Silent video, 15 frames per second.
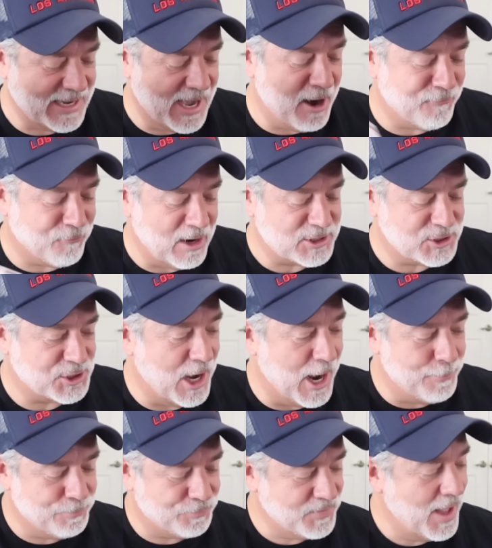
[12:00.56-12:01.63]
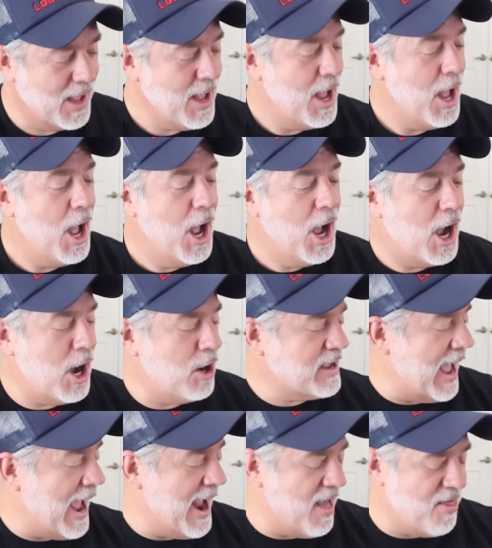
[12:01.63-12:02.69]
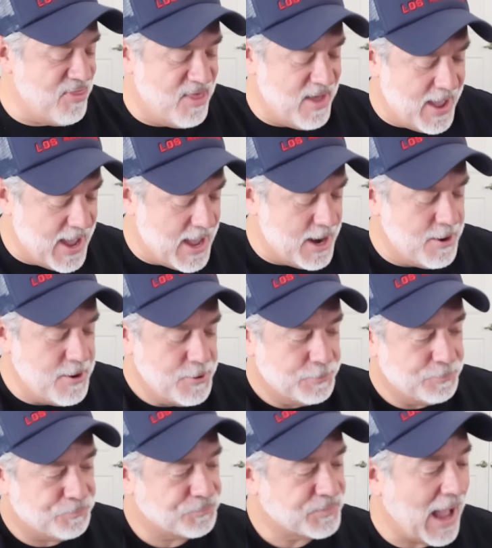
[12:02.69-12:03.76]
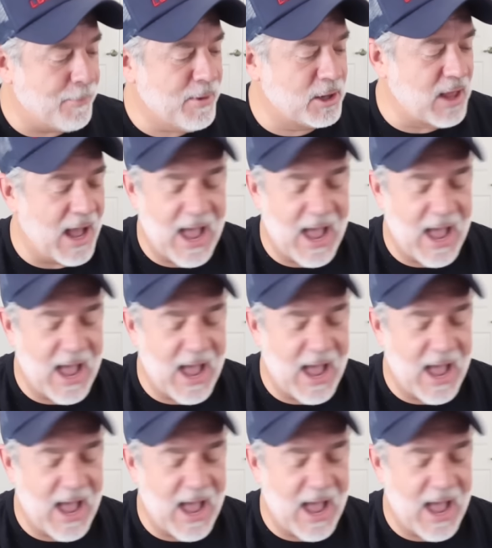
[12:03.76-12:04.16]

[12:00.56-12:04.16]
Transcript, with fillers: I got at Fresh Thyme. Okay, then I'm a,